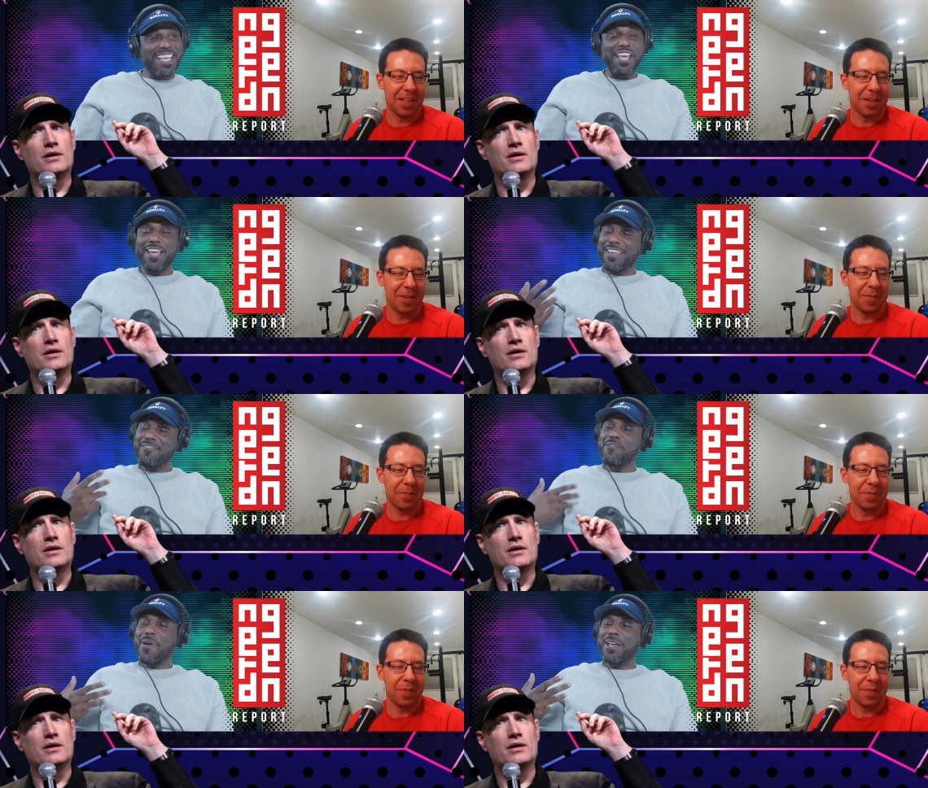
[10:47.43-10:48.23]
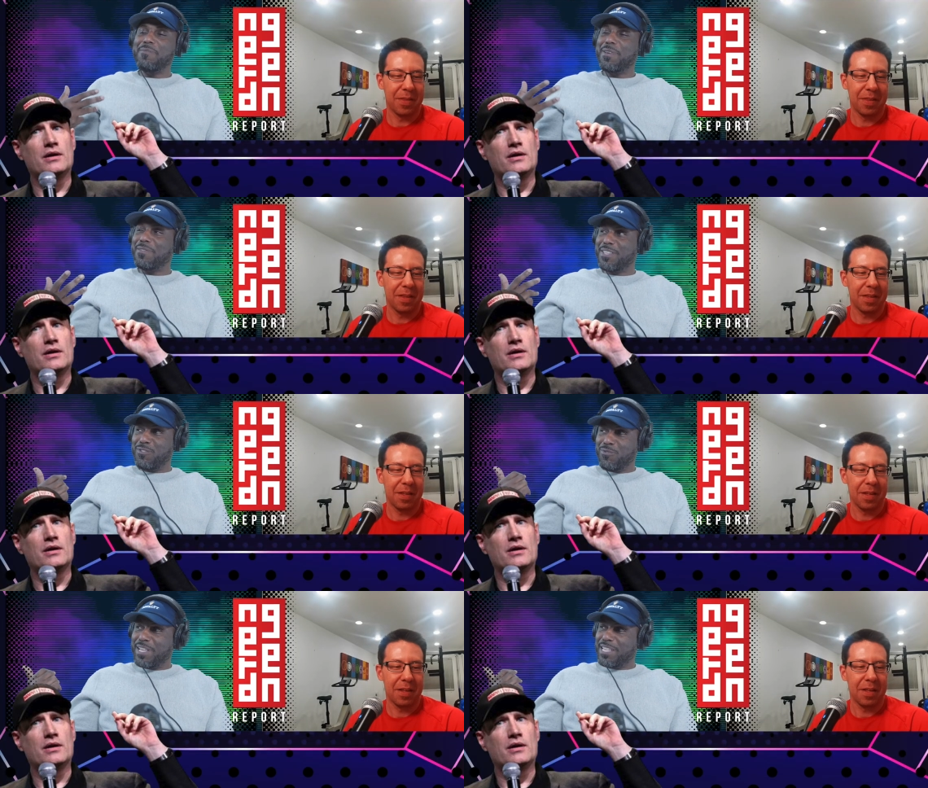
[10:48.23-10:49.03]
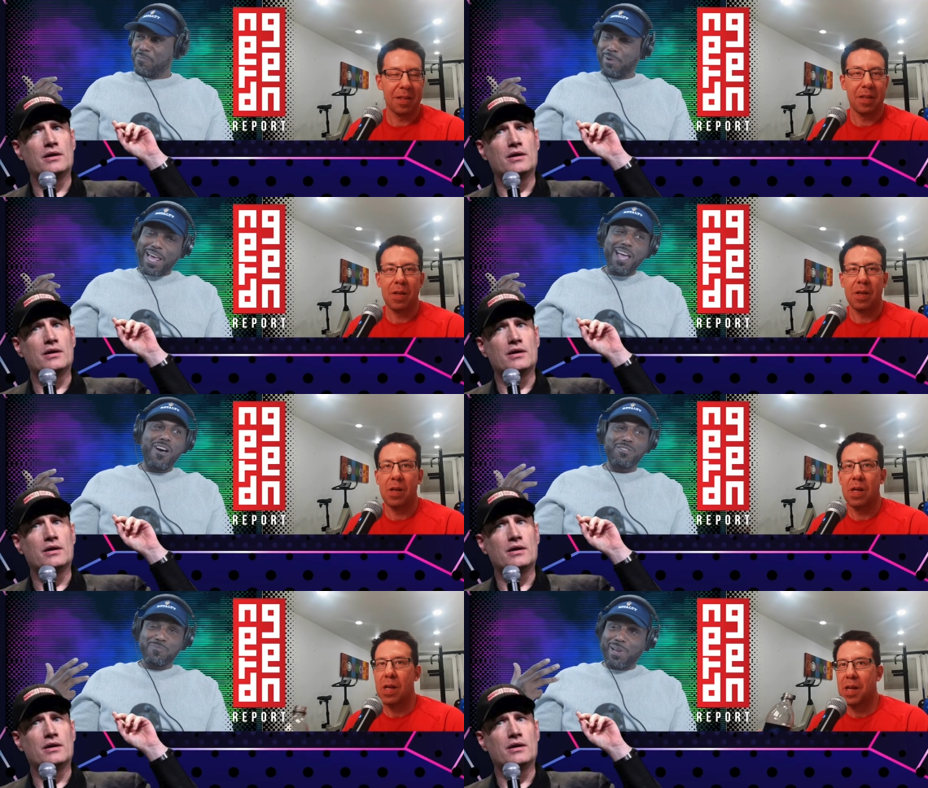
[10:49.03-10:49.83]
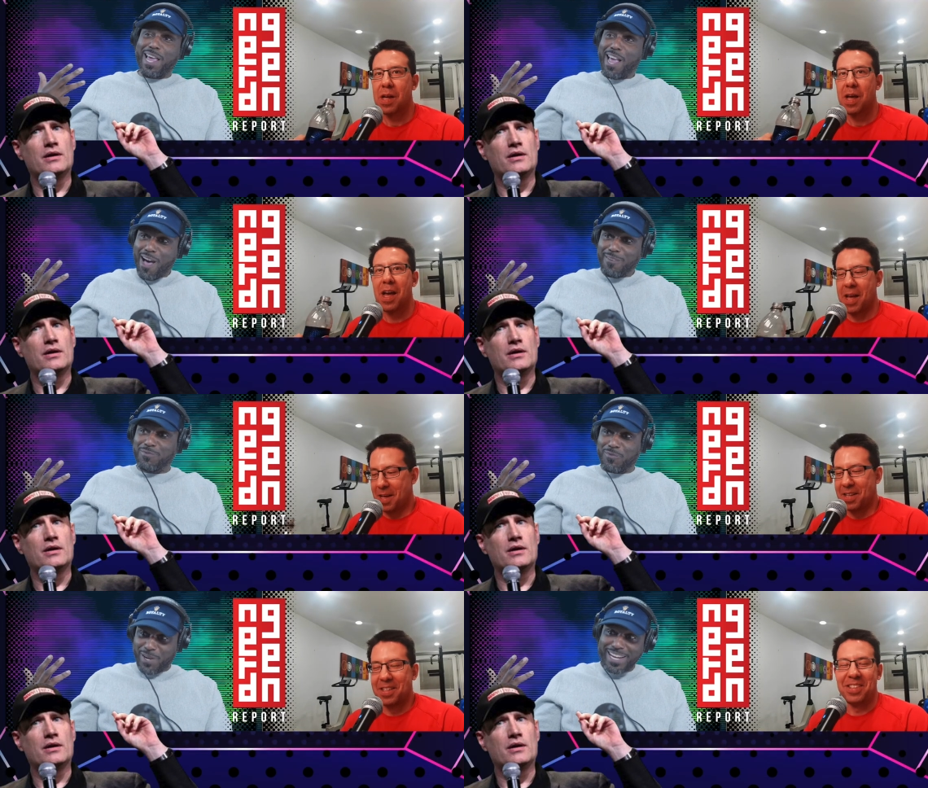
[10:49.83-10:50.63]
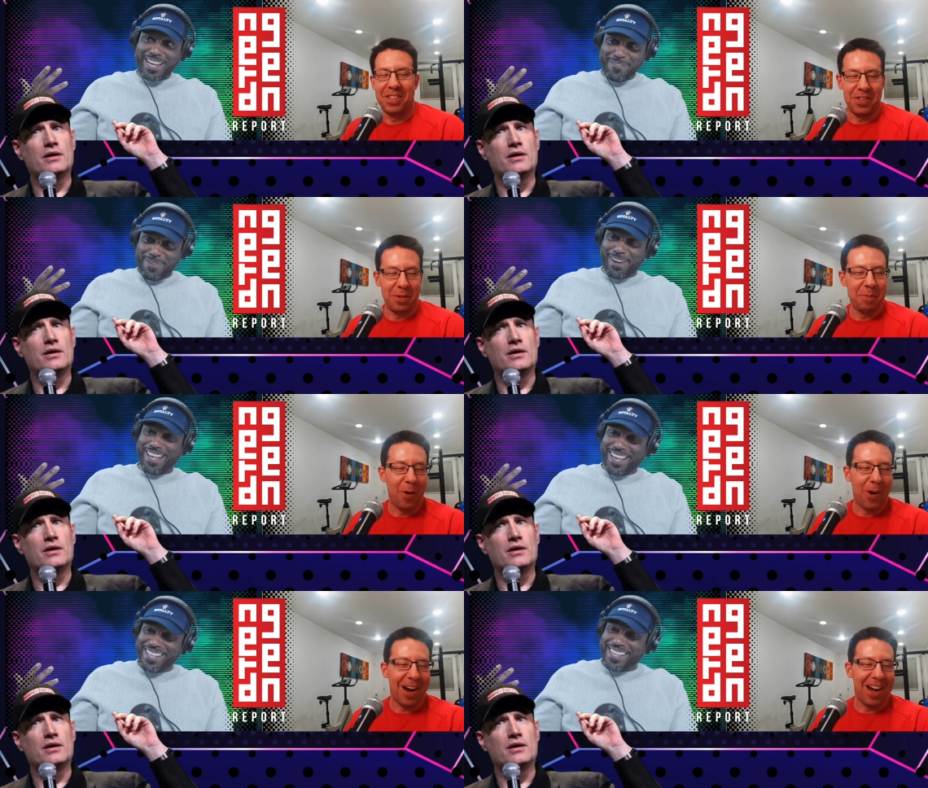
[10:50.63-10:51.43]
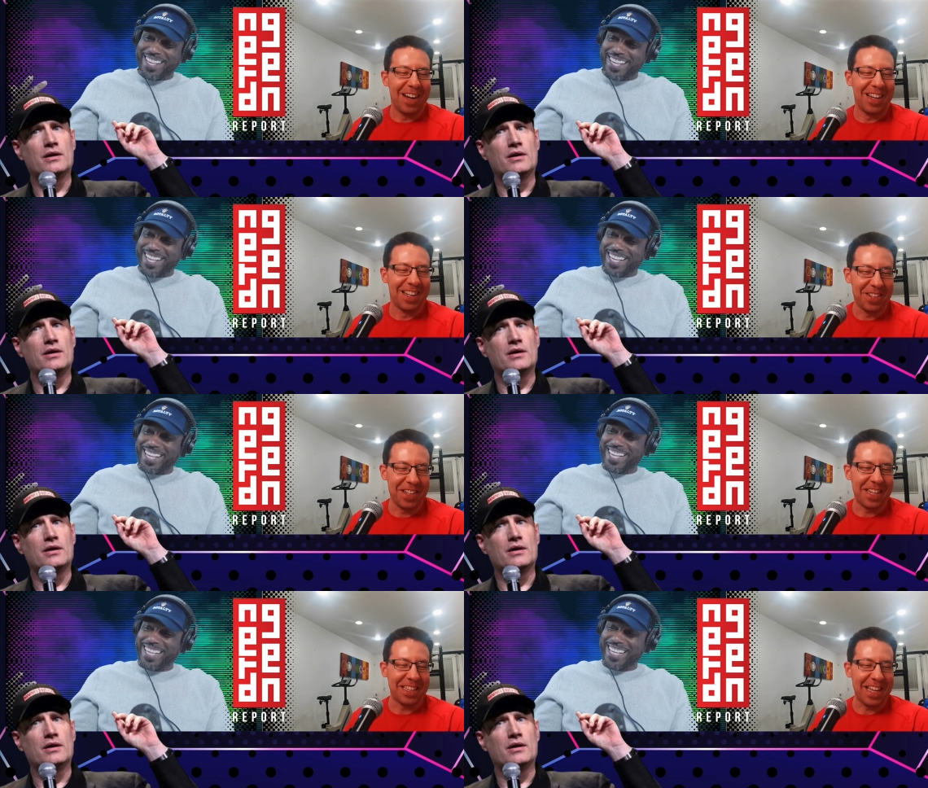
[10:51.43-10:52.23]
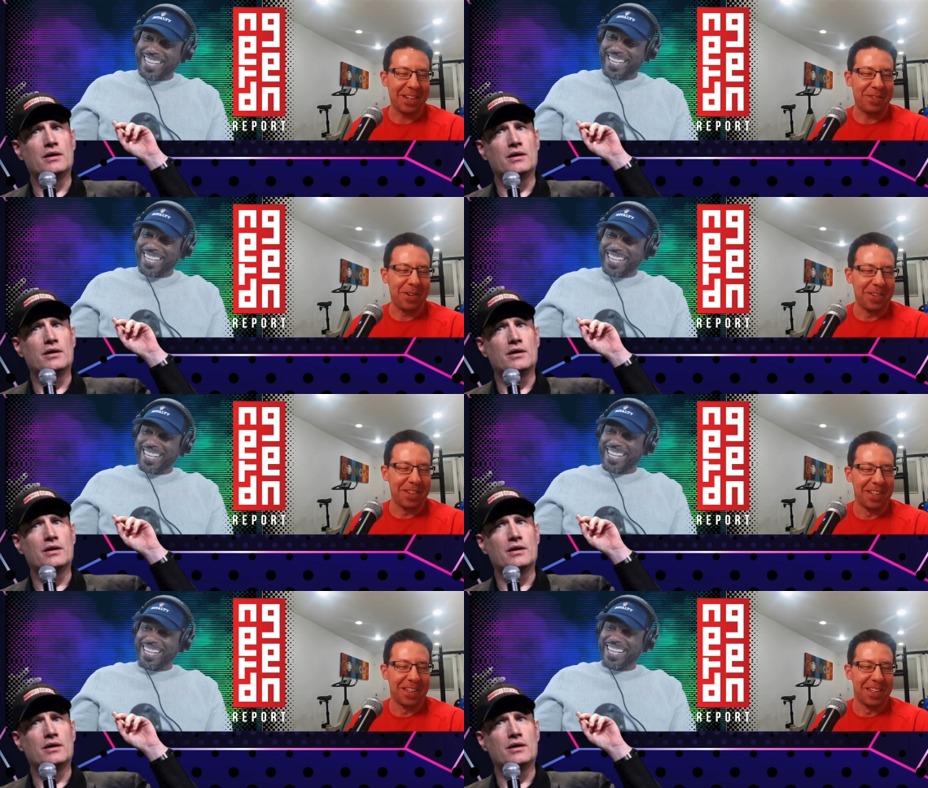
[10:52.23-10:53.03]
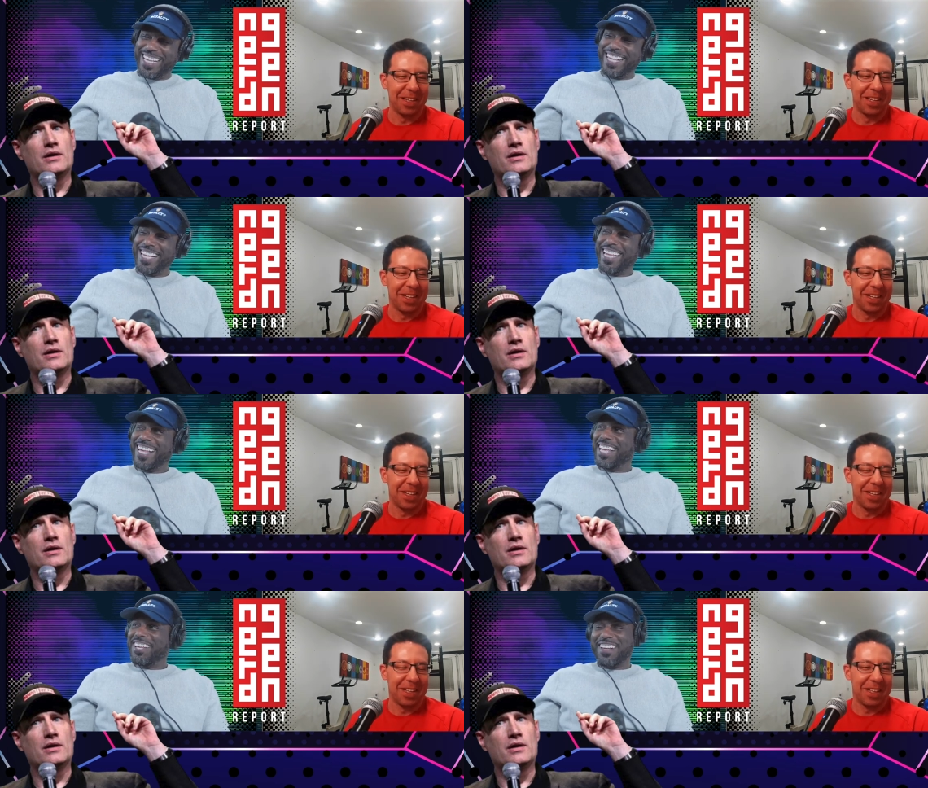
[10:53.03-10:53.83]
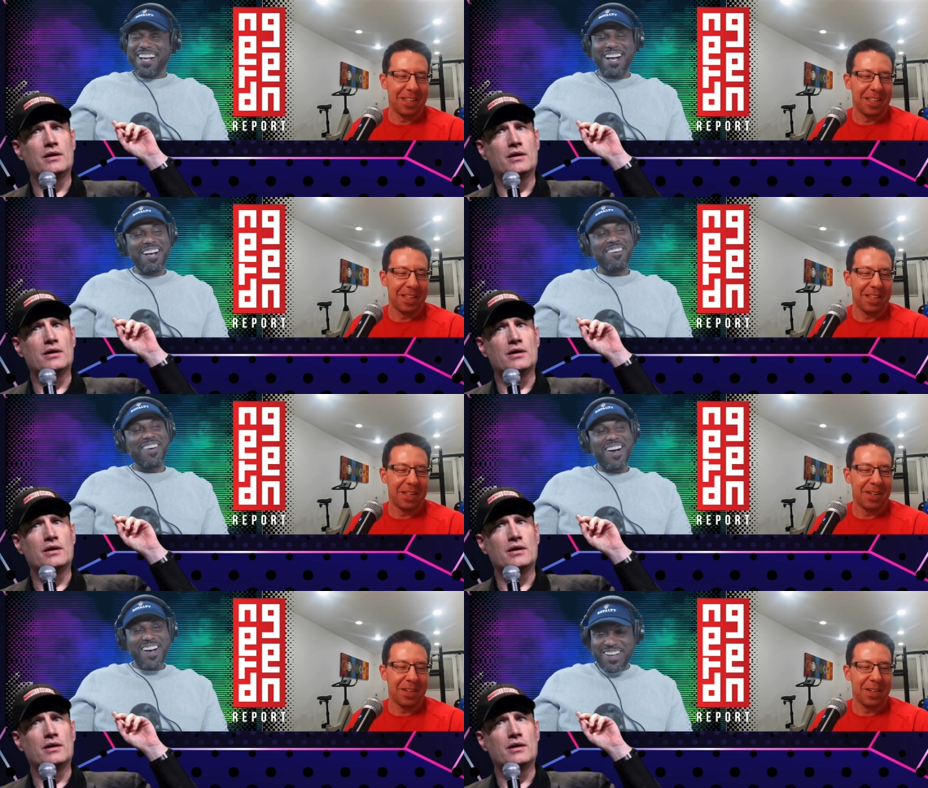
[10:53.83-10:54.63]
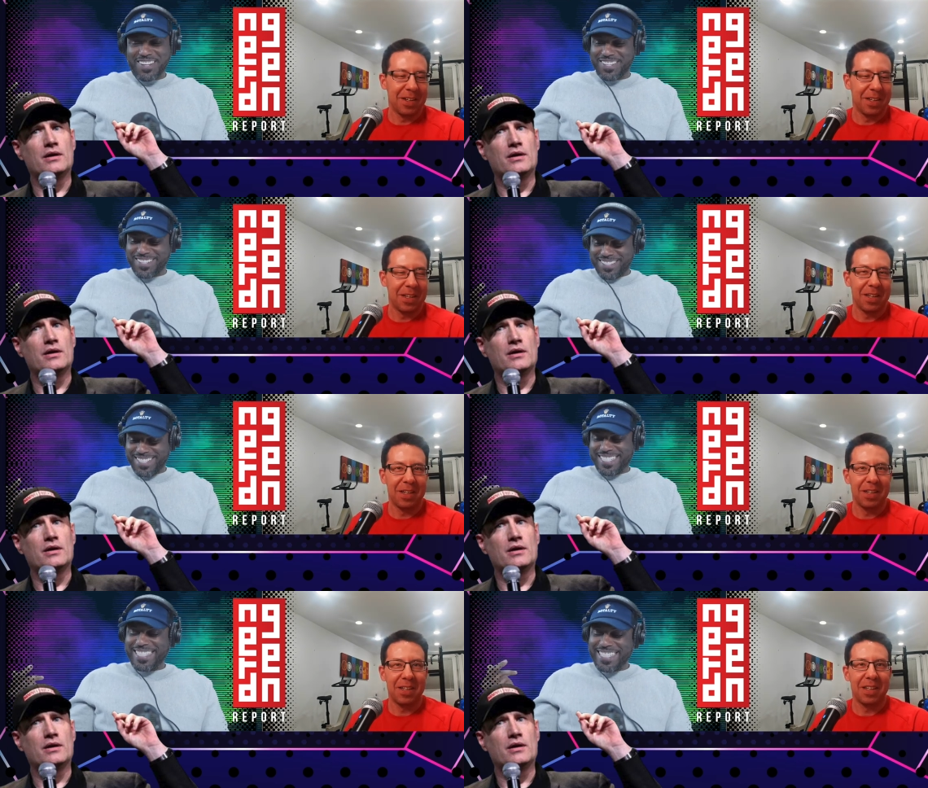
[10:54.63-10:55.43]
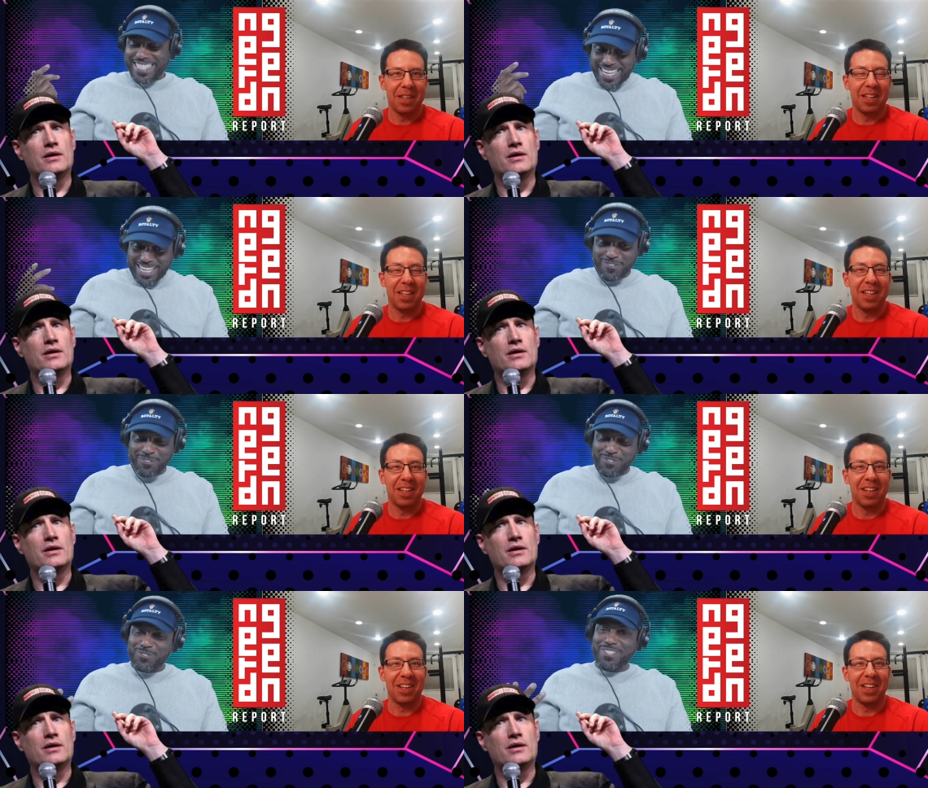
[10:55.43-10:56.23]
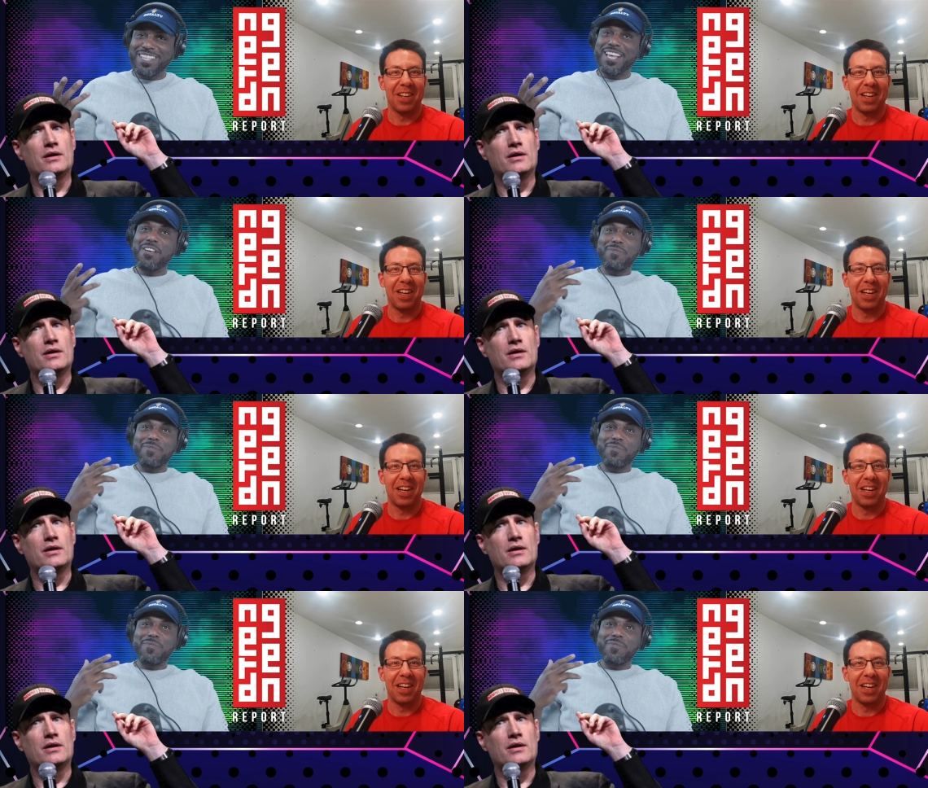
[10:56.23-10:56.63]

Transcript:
Speaker 1: It reminded me of the dude that said, playoffs, playoffs? Really?
Speaker 2: Jim Moore. You get that quote.
Speaker 1: Come on. Sequels. You, but